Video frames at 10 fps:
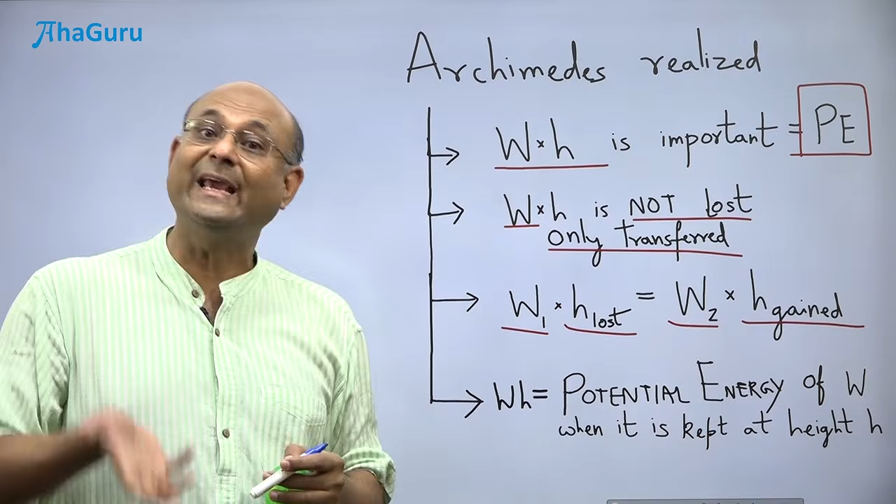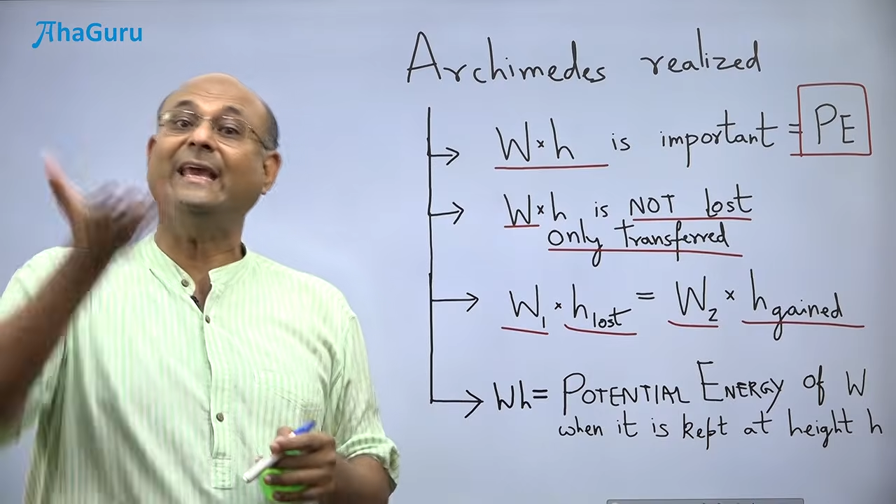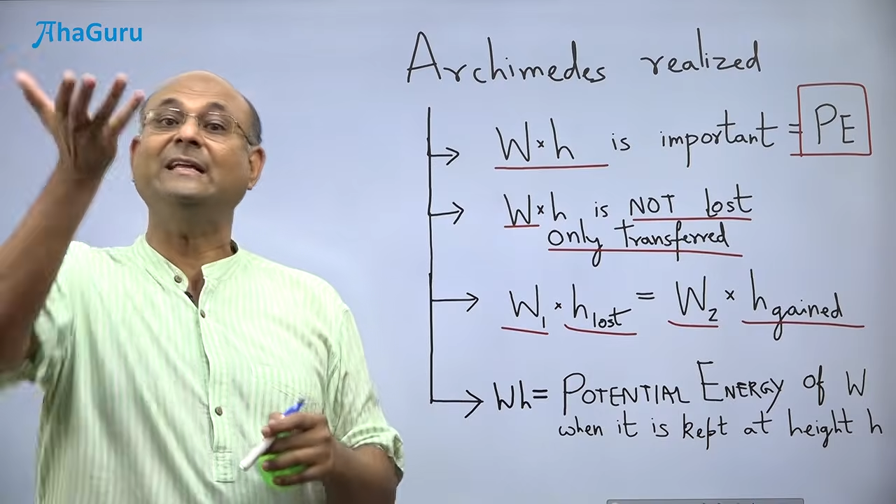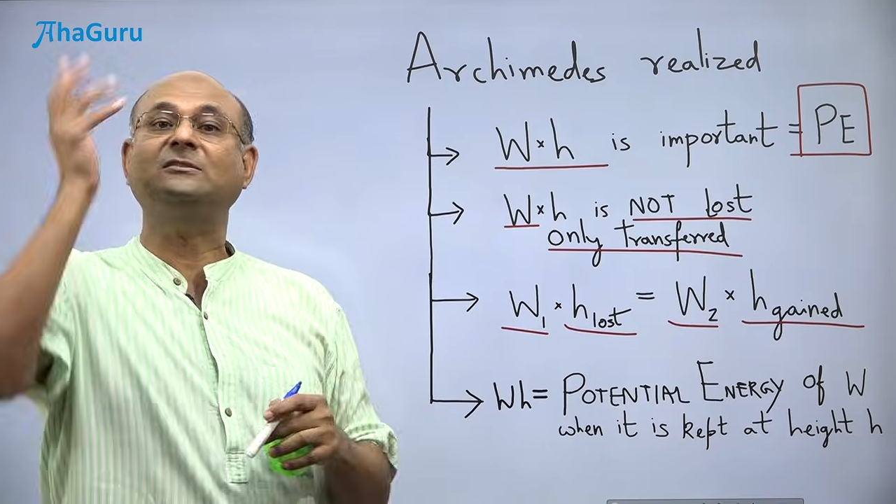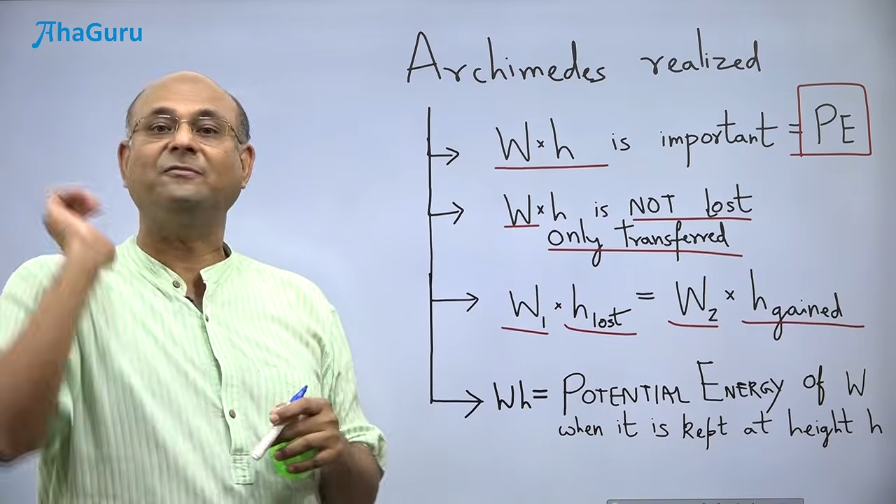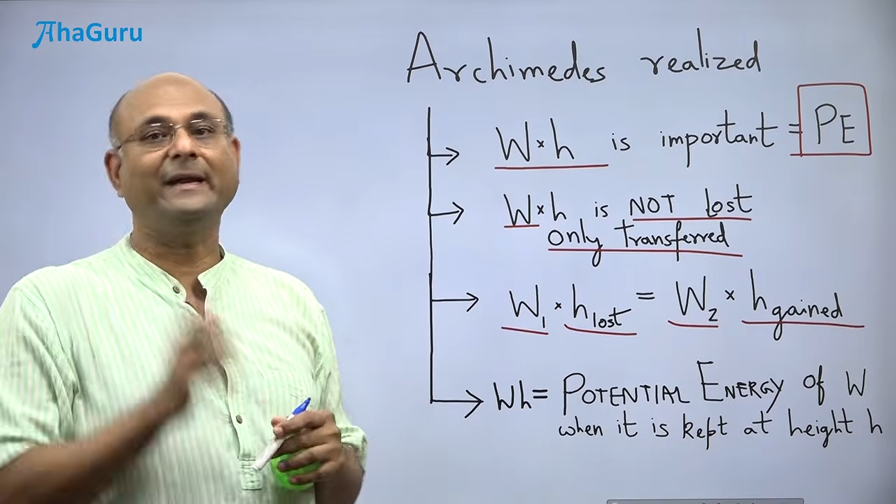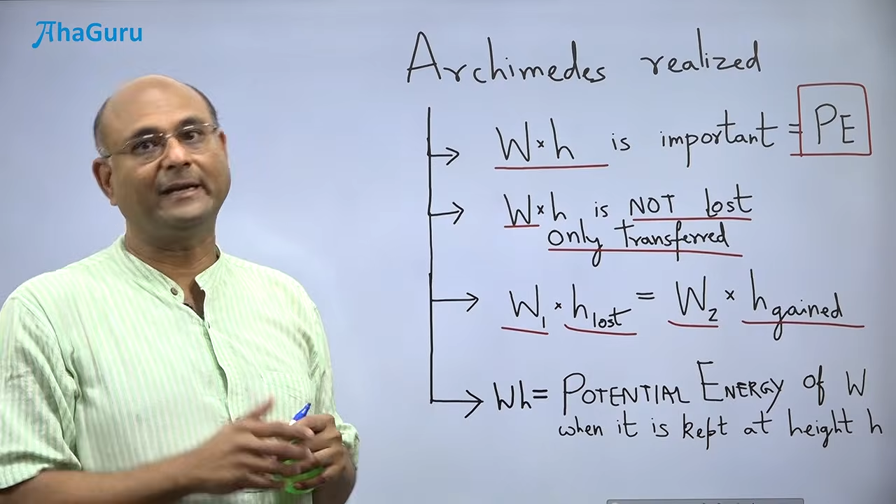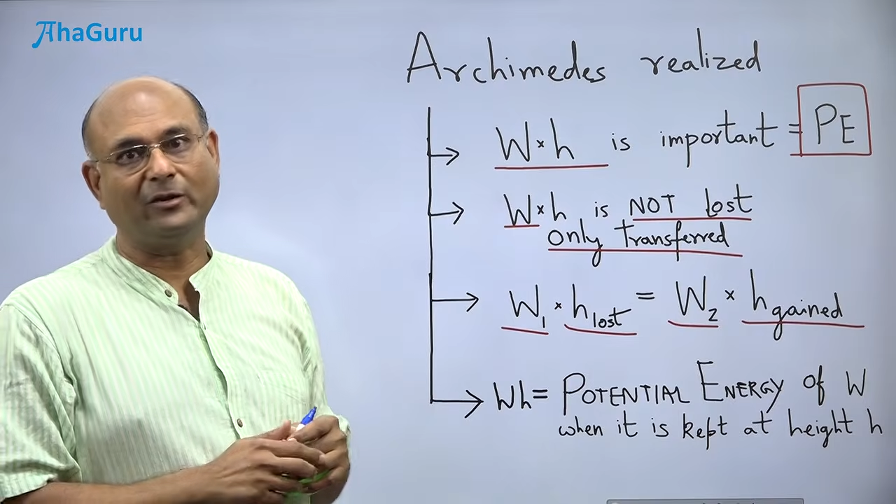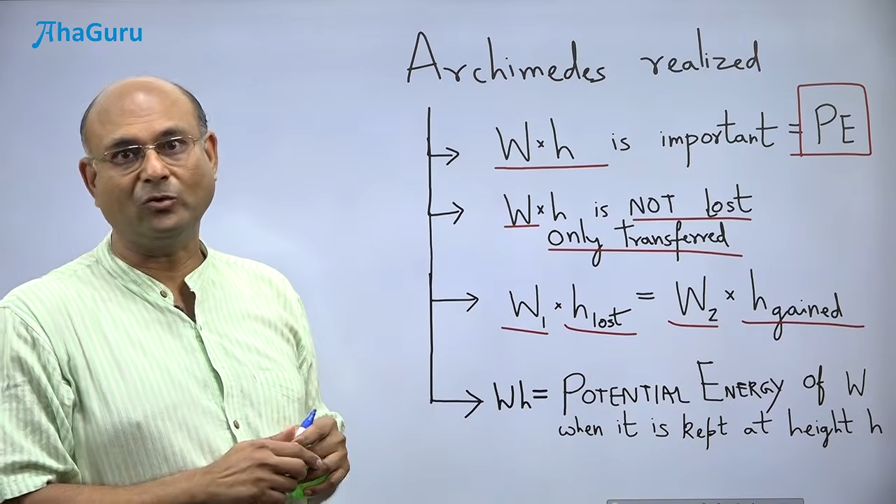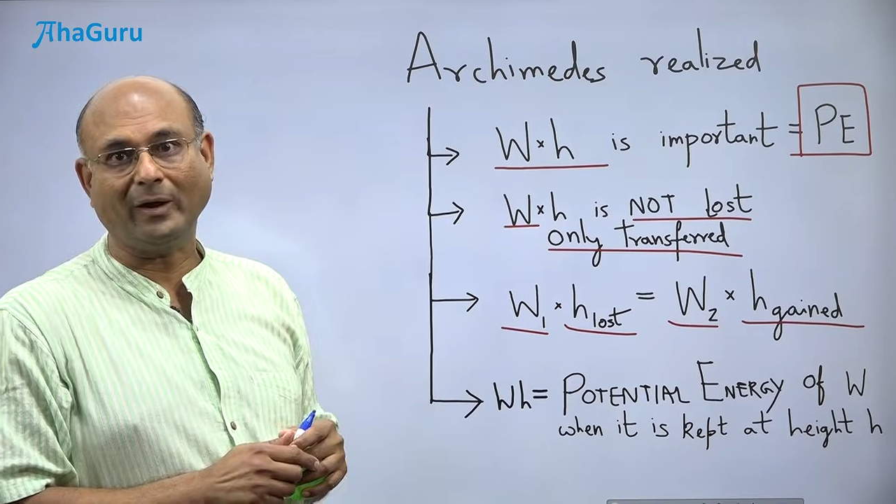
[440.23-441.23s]
gains
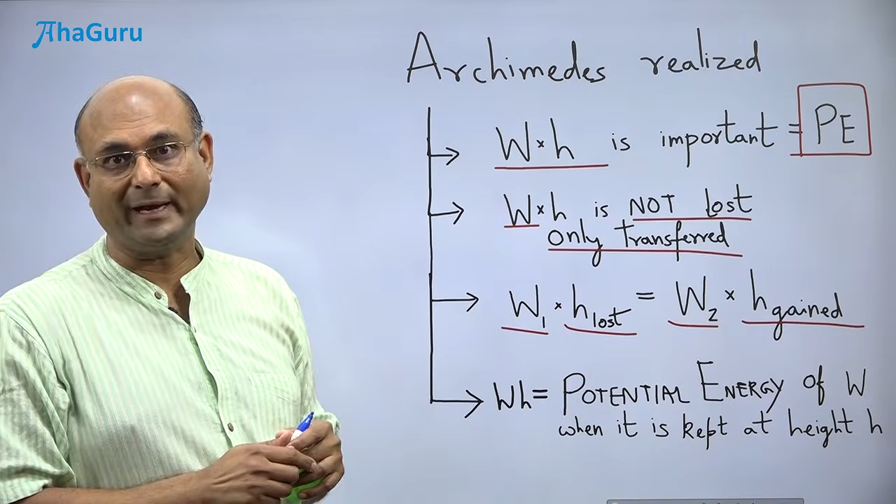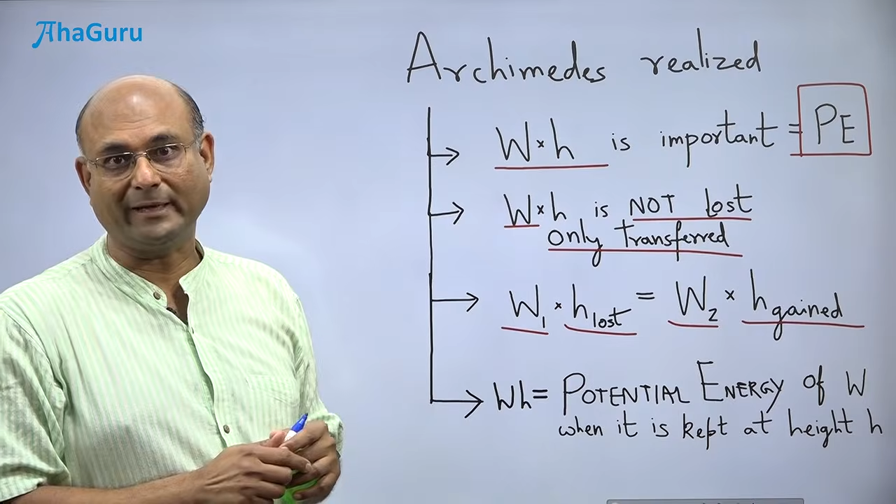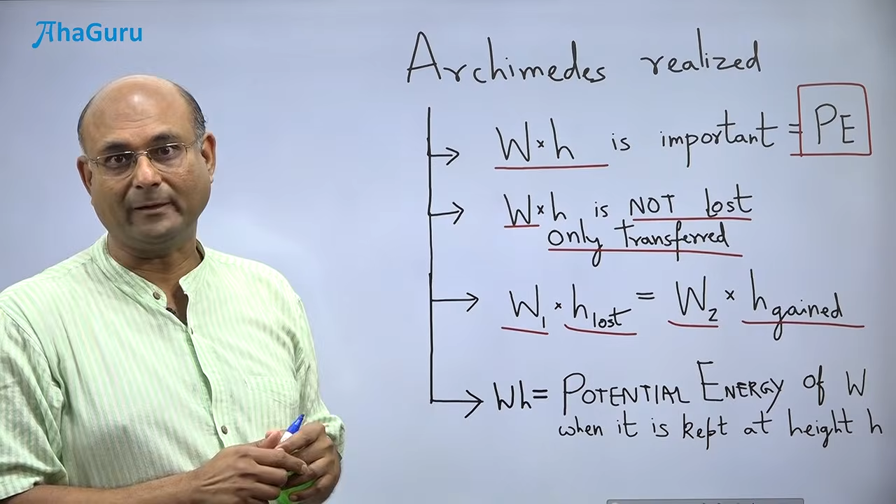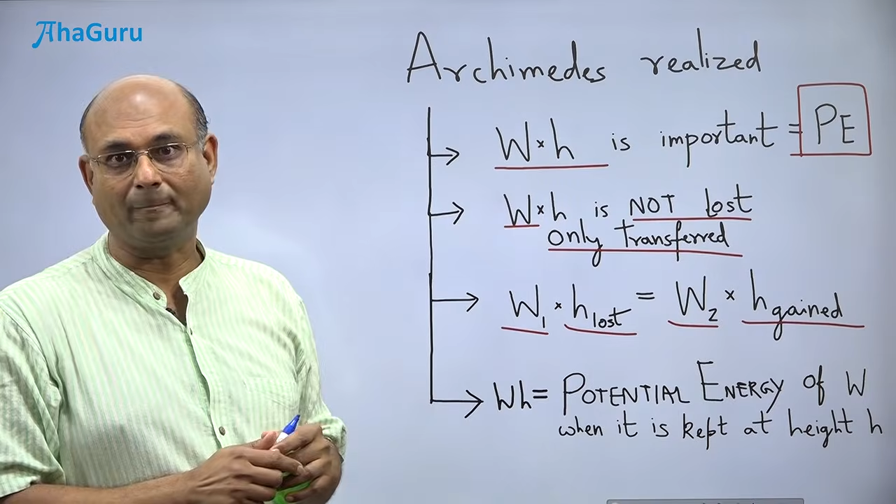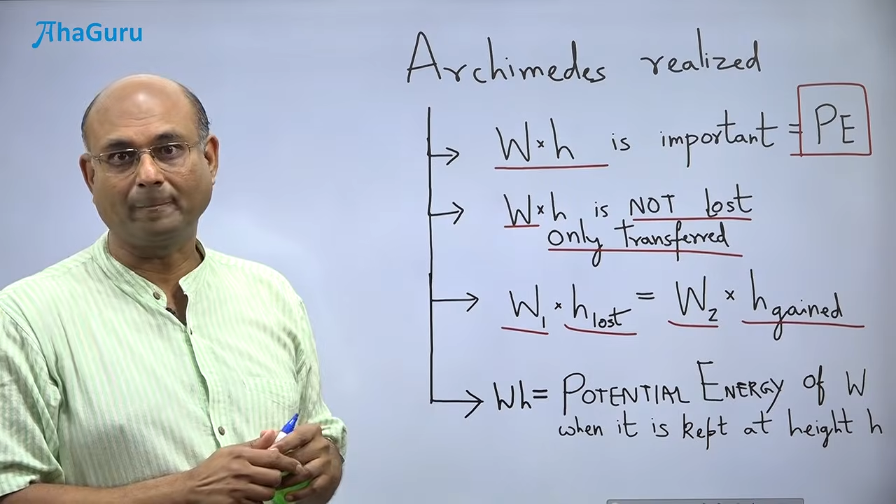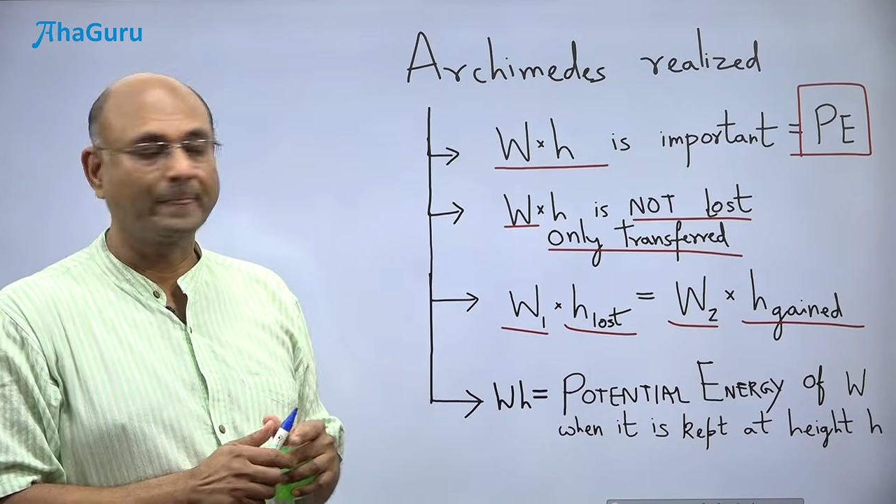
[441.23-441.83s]
weight into height.